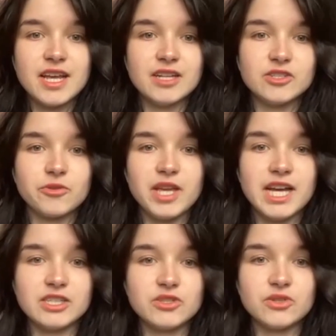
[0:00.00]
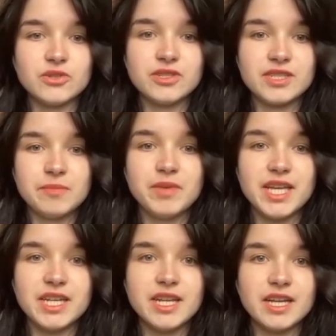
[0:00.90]
And so he has to step
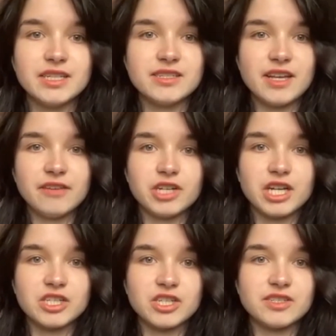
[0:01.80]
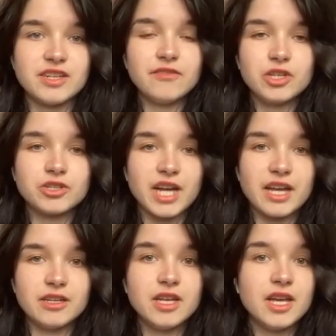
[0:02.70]
in and save Russia, save
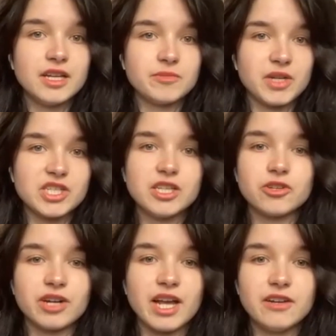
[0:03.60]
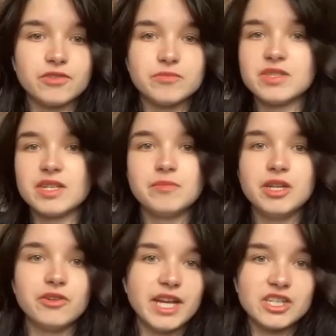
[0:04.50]
Ukraine, especially Ukraine from some
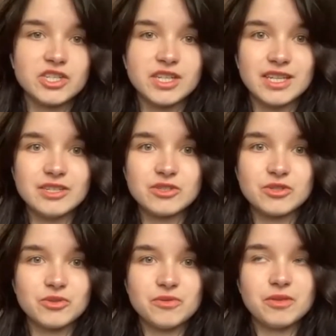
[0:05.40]
neo-nationalists.